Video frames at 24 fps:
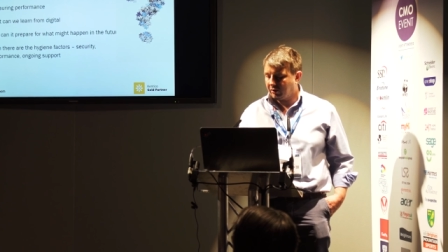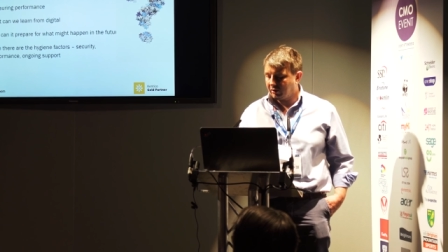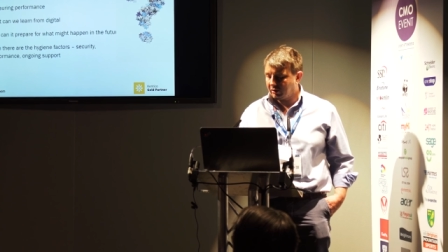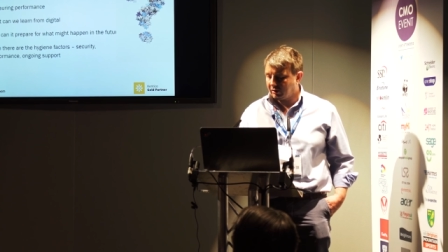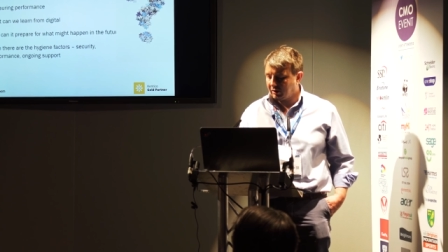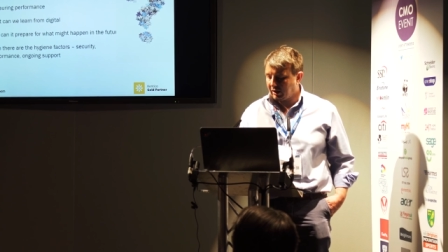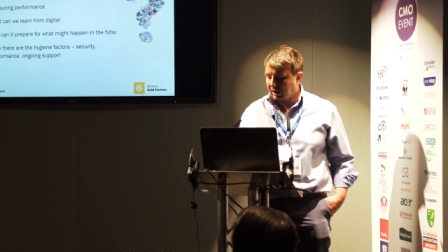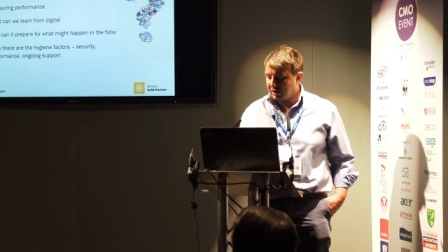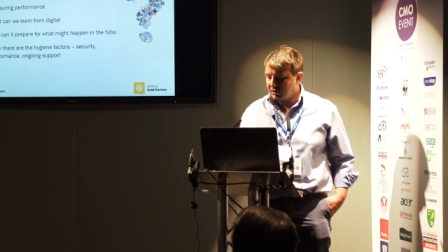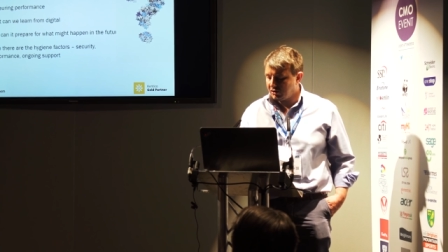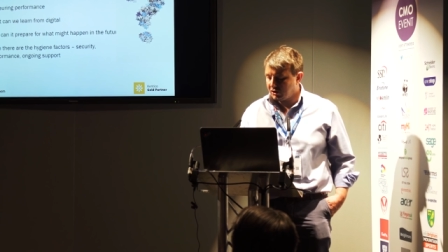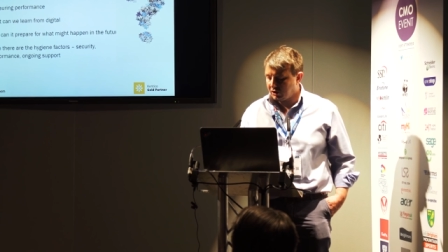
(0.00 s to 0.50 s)
And
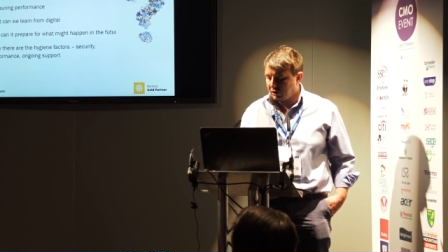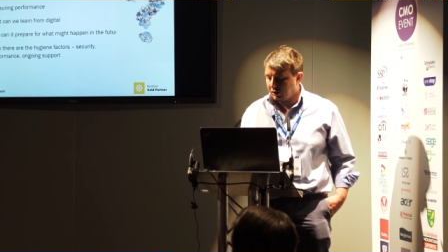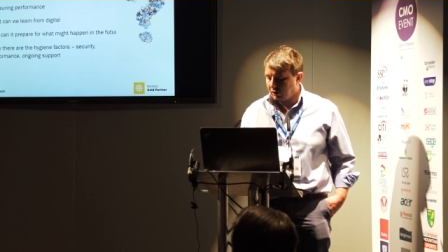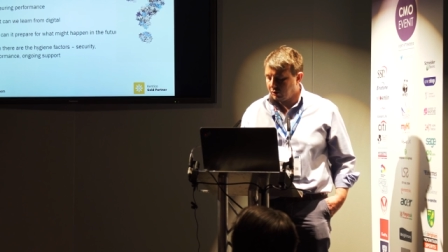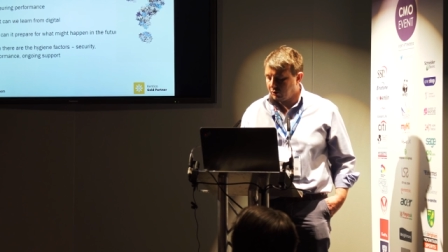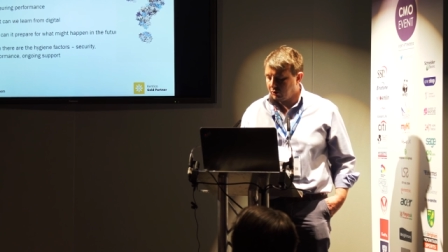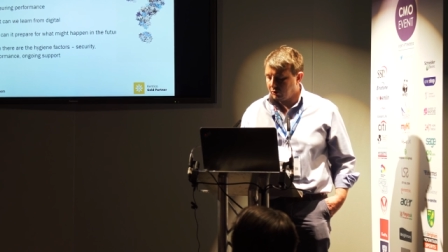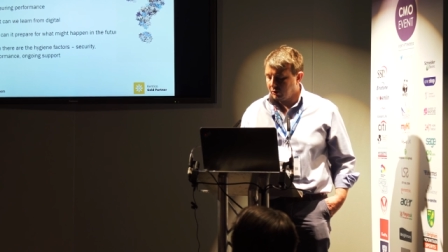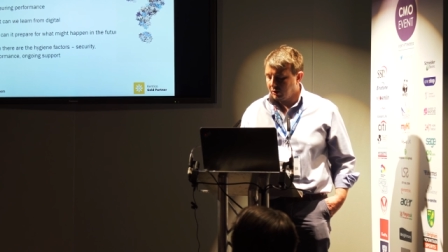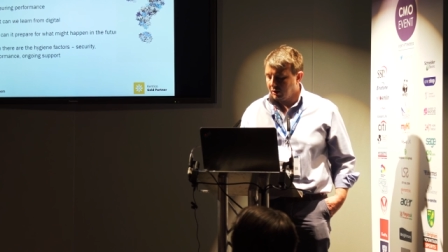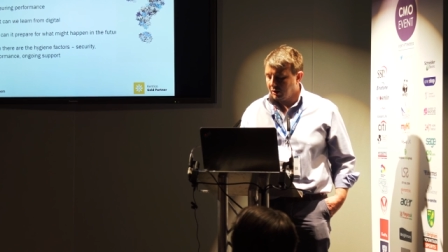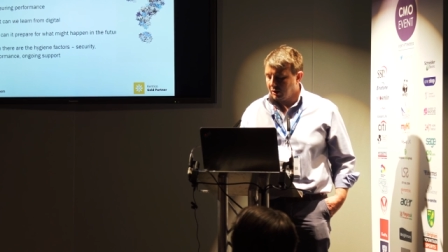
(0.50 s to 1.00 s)

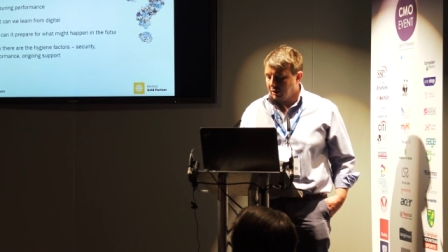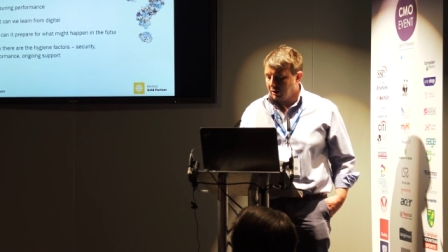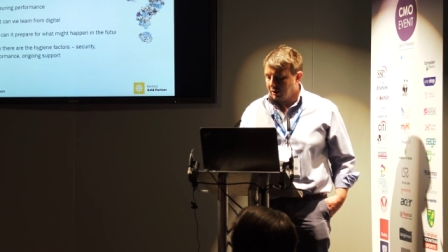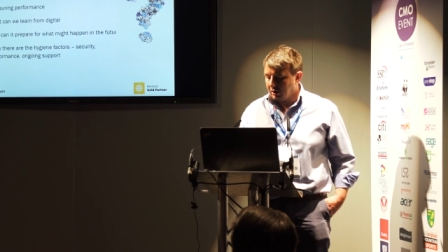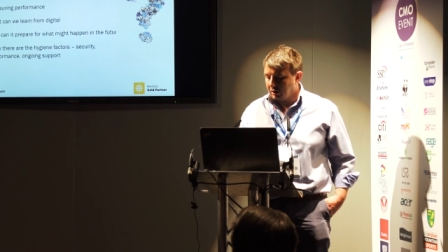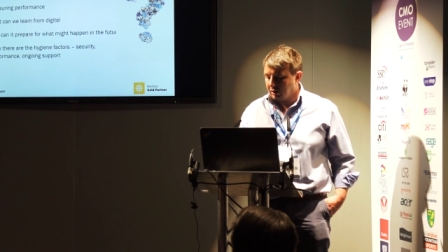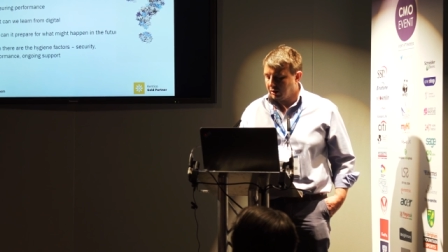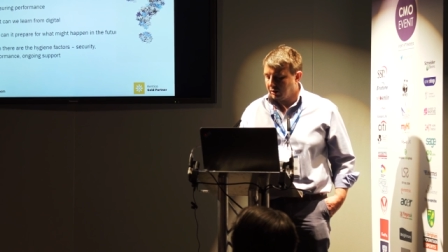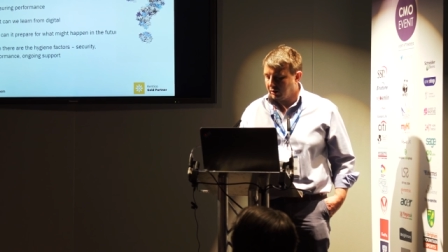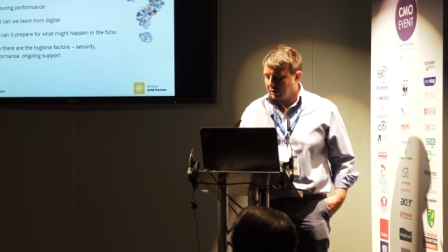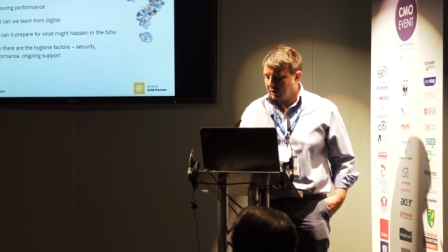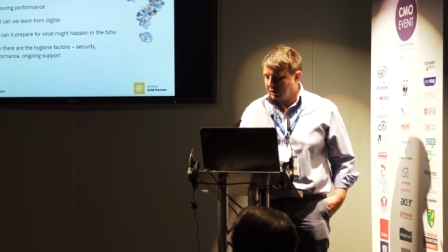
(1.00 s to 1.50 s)
Kentico,
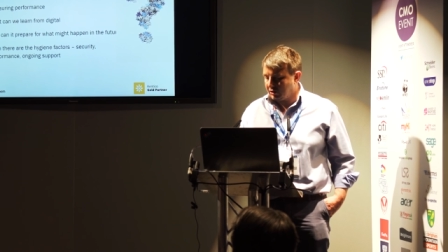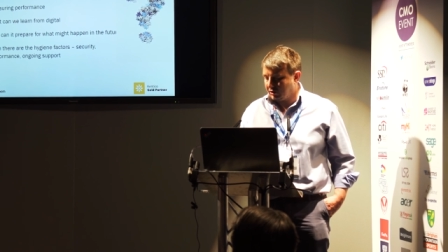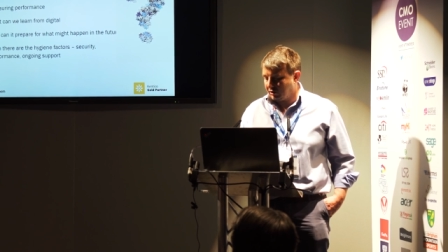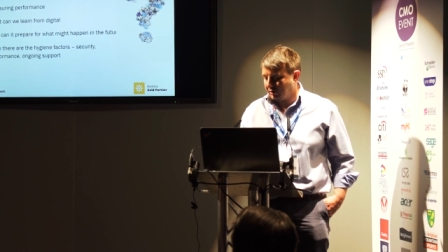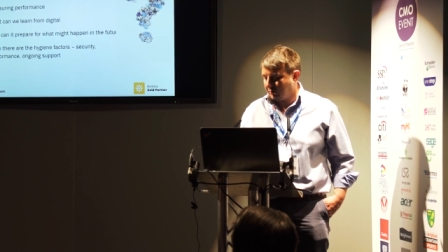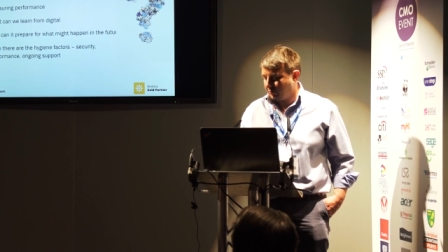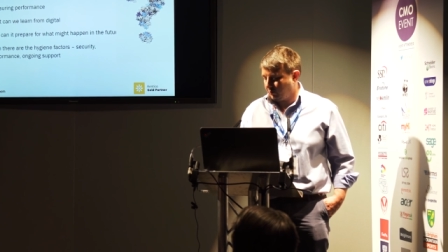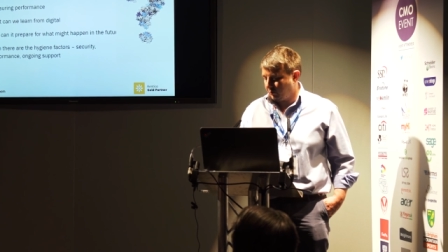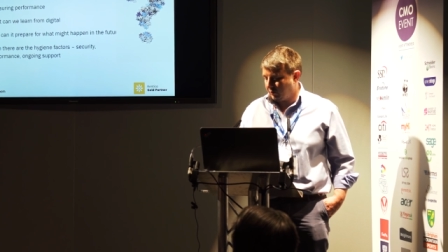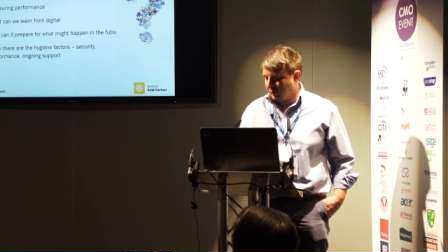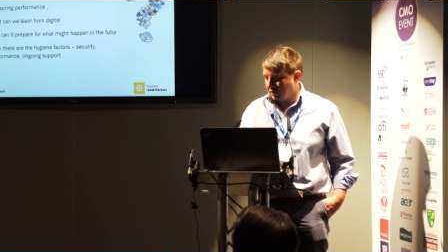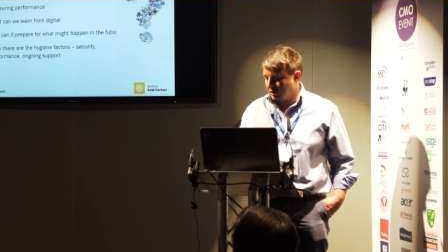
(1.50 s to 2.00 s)
you know, is
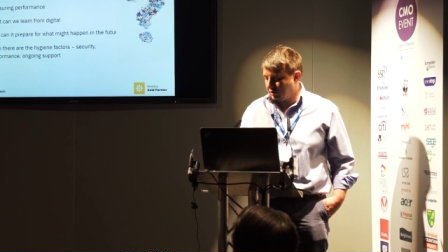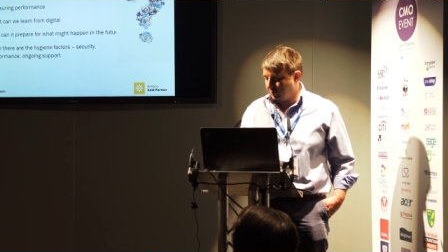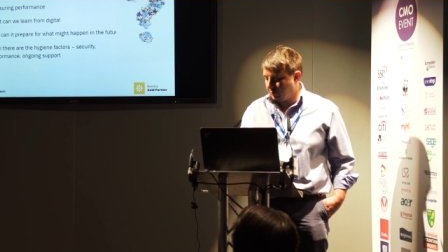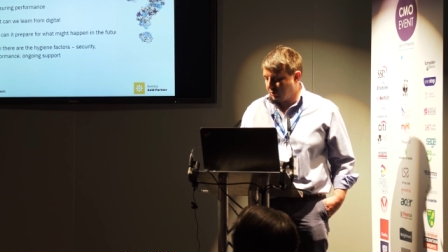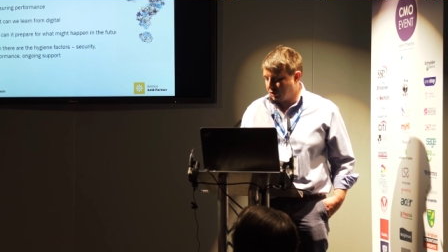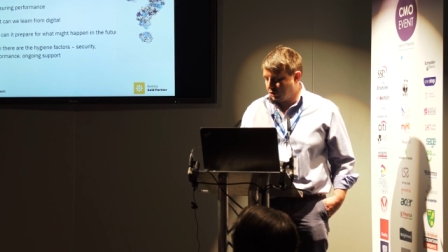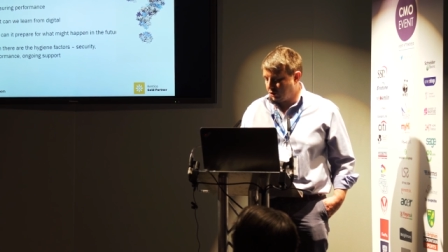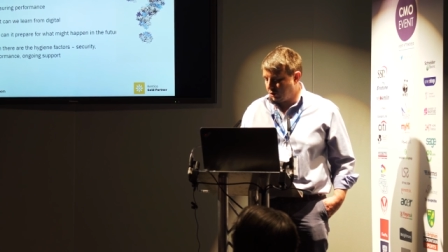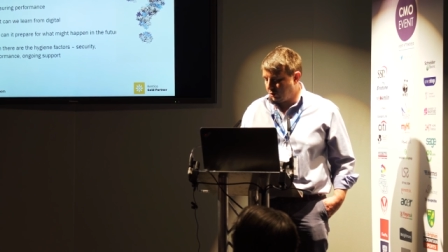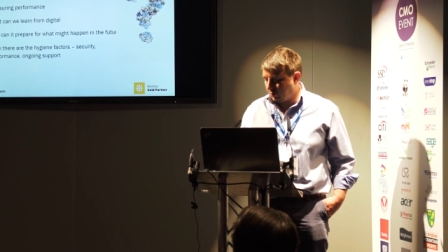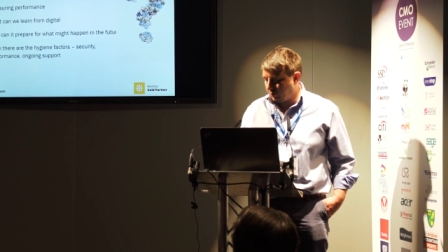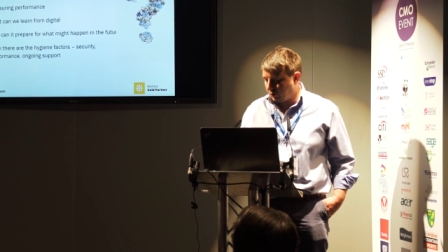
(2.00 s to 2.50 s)
a is a
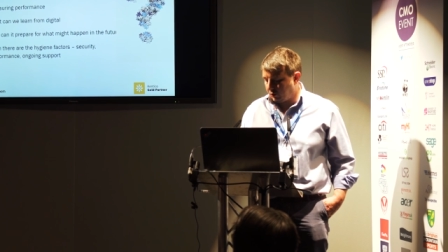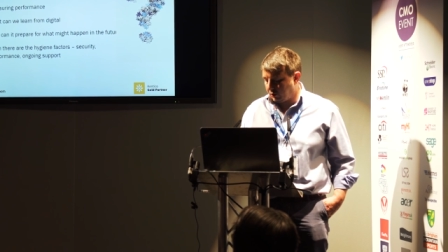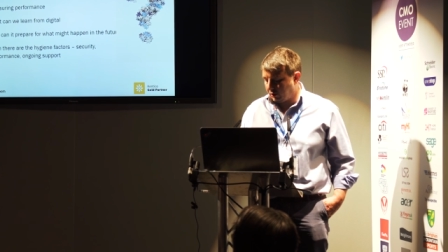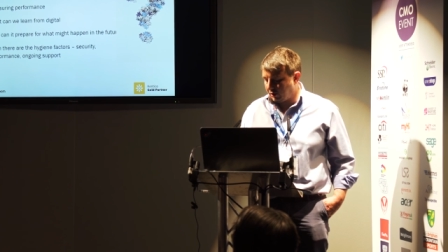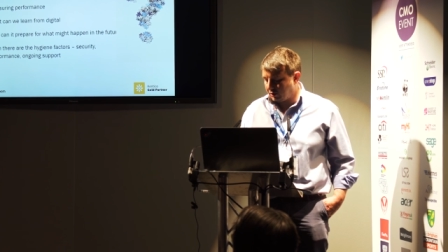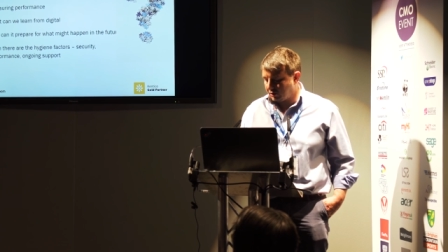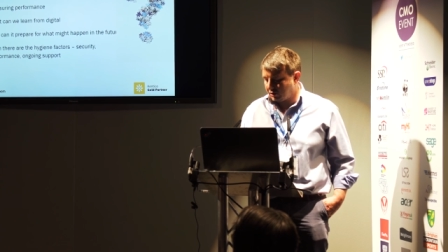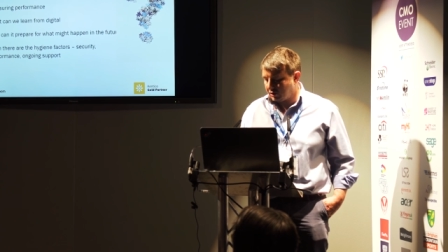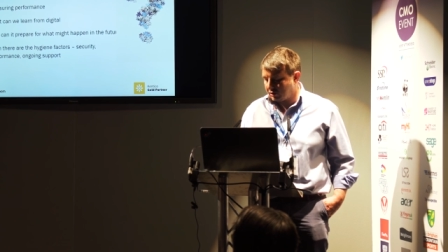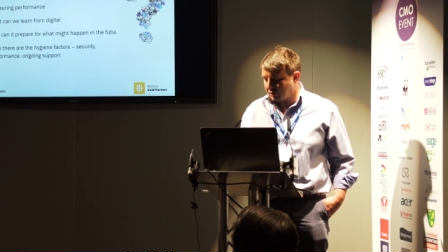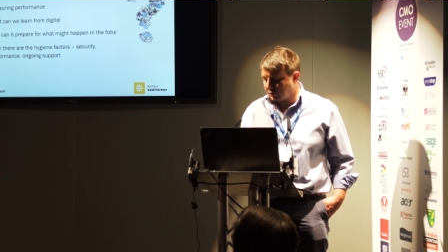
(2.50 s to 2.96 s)
mature product.